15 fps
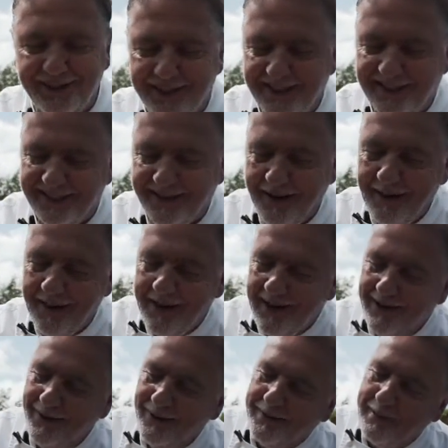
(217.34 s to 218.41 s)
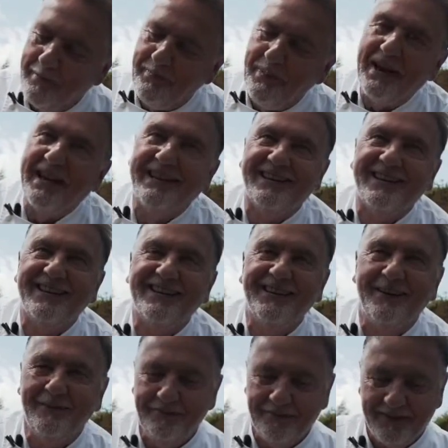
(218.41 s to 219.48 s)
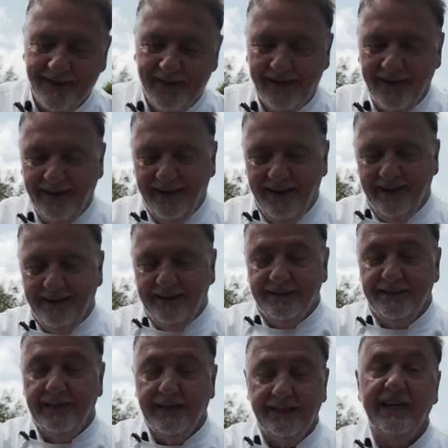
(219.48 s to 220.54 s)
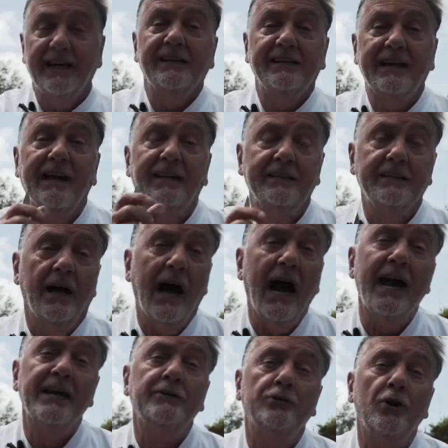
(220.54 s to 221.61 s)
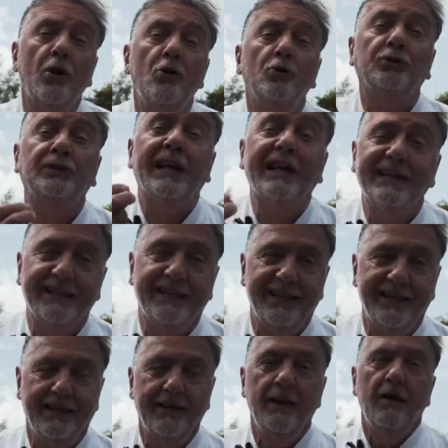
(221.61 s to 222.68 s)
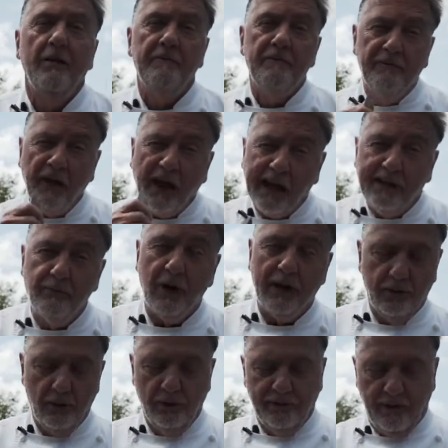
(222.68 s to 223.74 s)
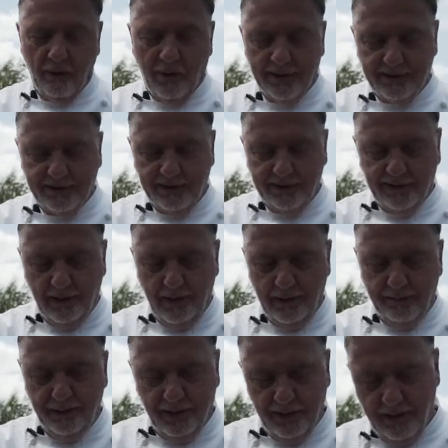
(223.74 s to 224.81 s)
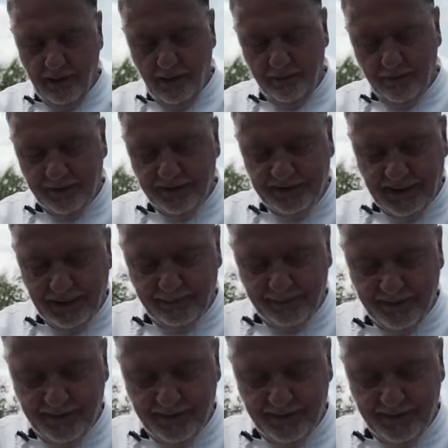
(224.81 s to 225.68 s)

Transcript: it is look, pink, you know. So Ail de Lautrec, very well-known varieties. Up, open it up.